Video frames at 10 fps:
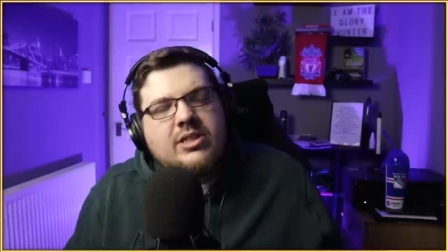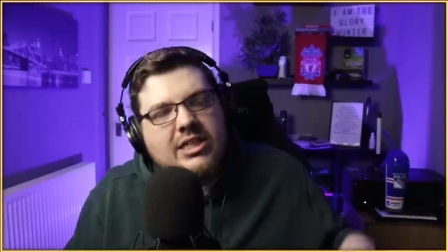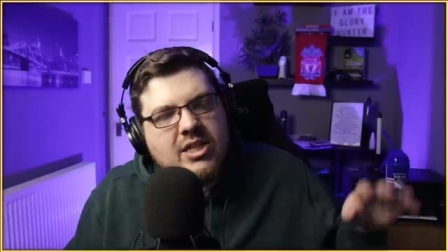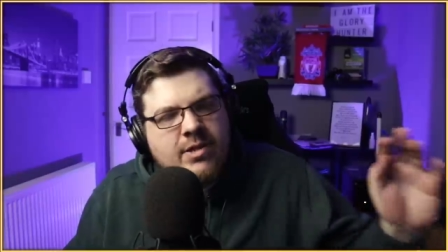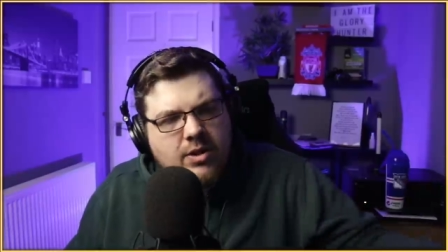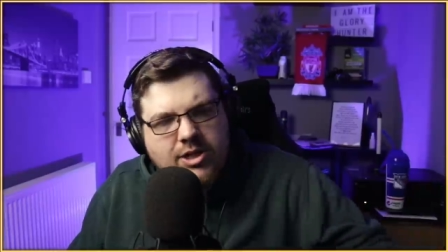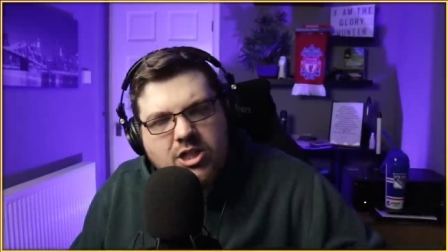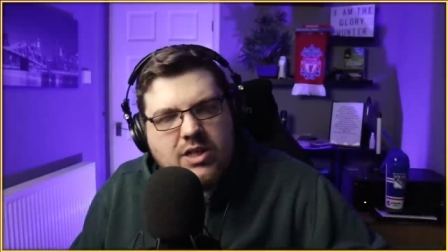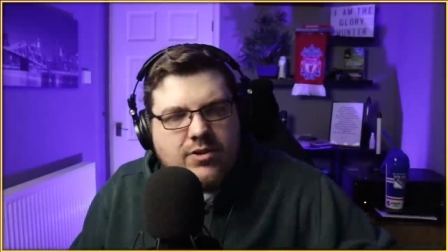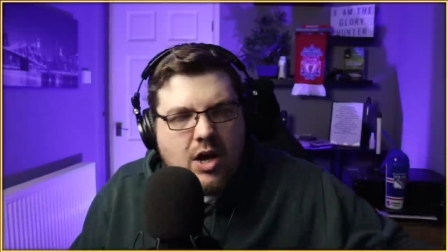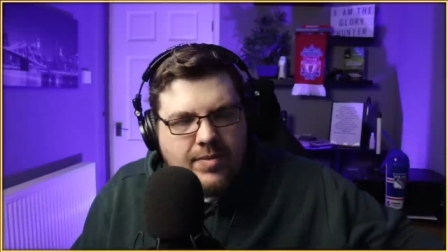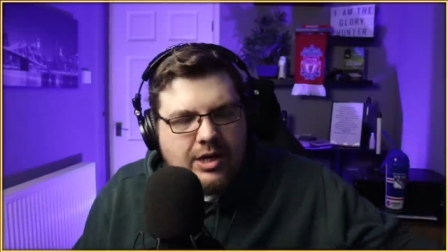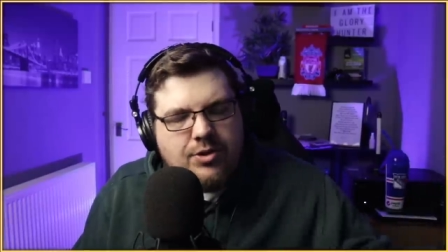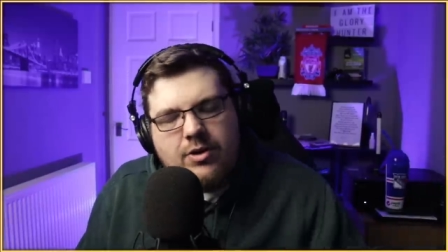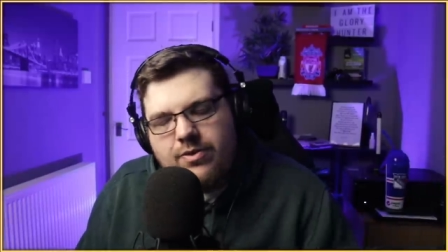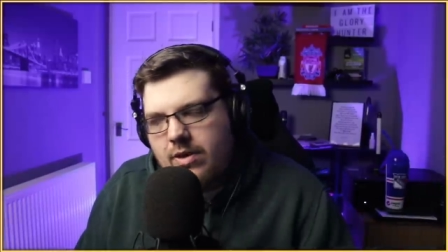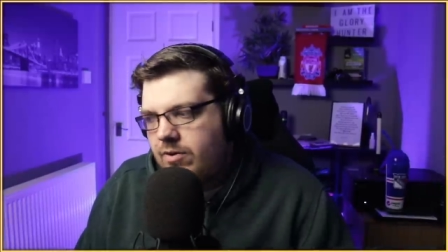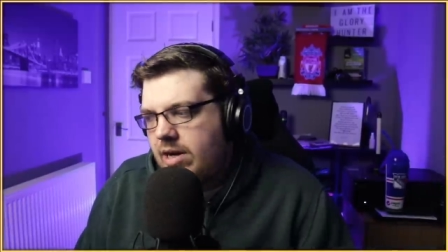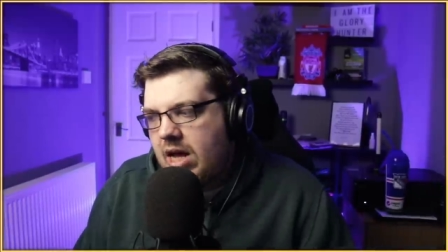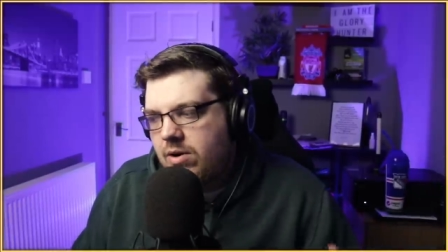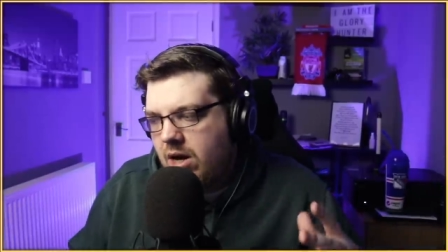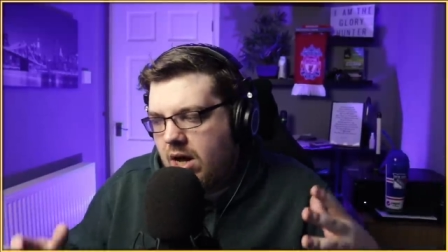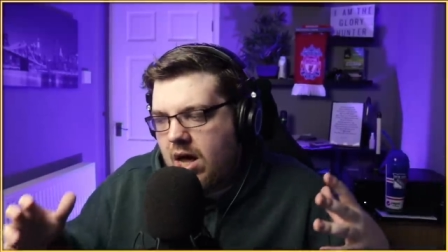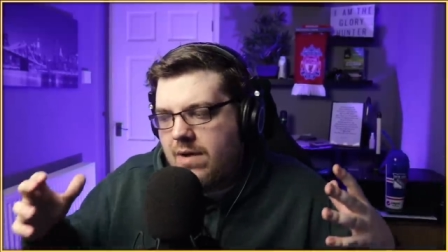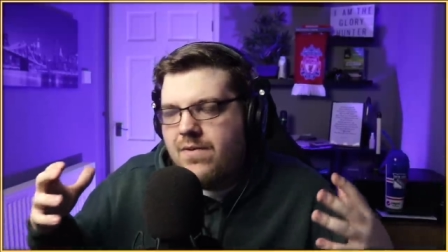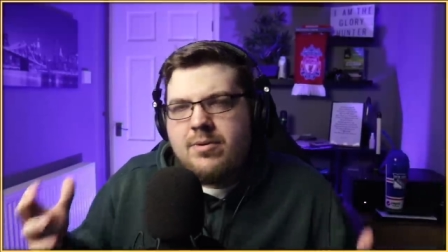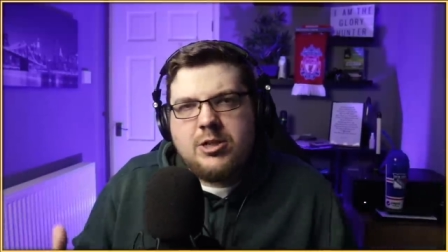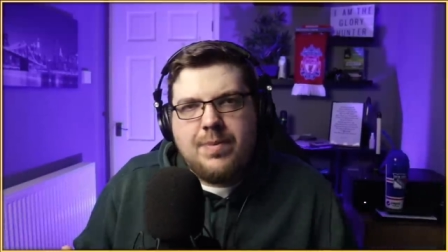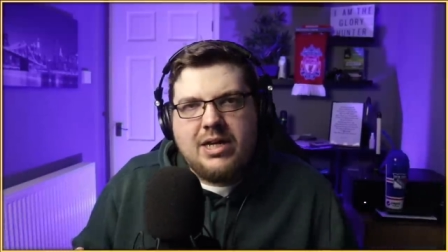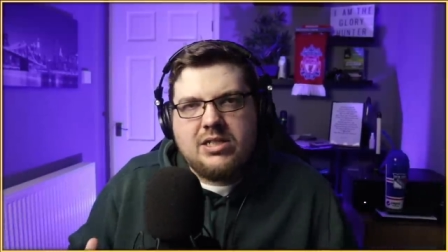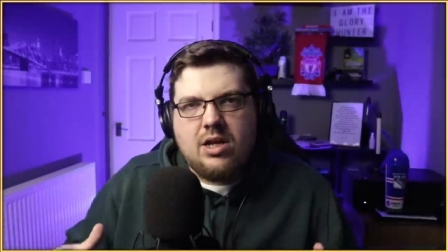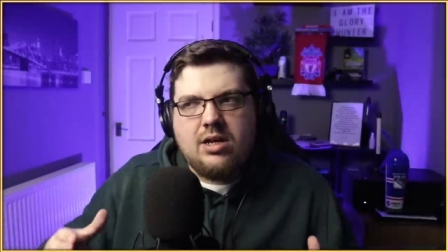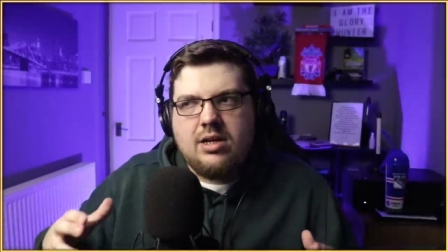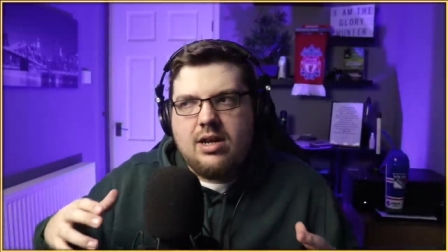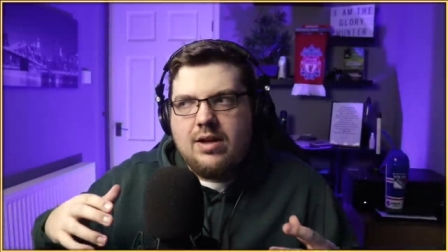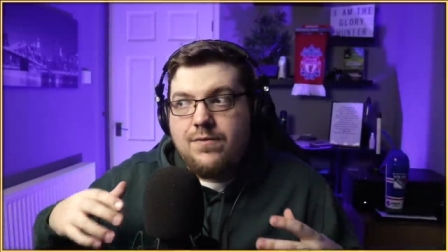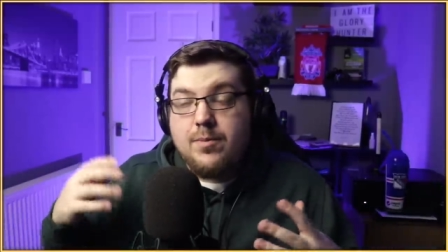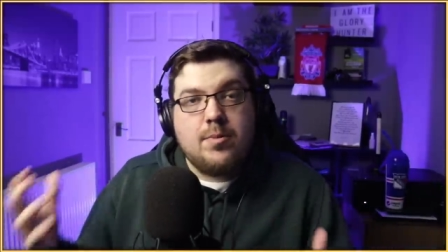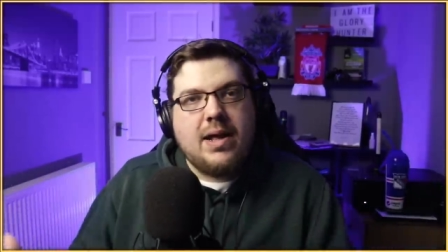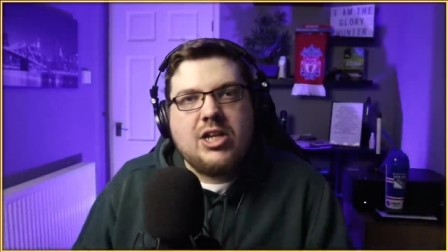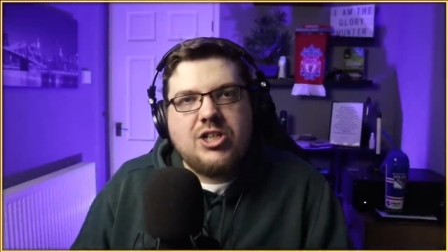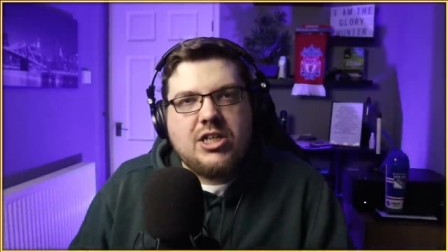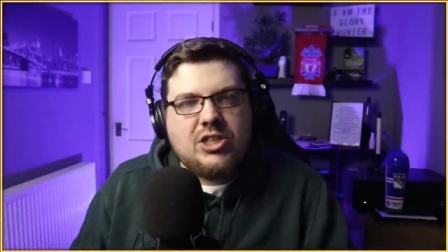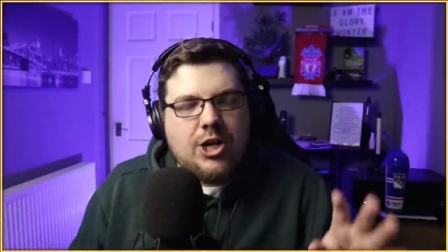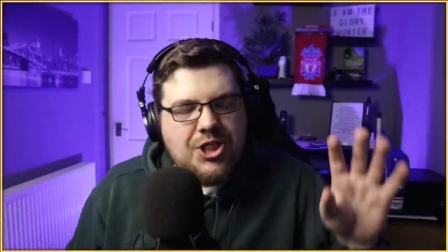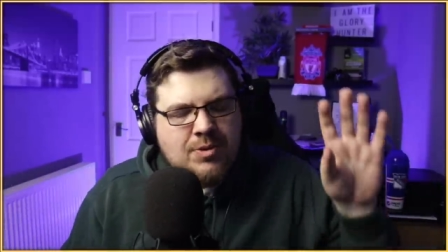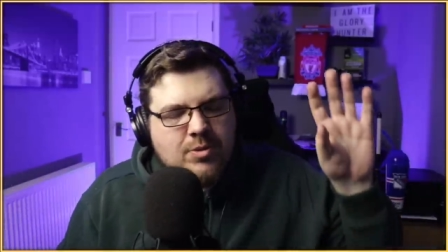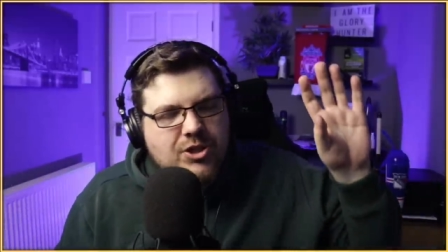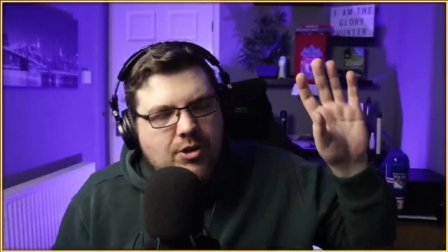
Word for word: I will say some of the questions I've got, I'm reading through a few now, are very much based on like football manager. So I think we'll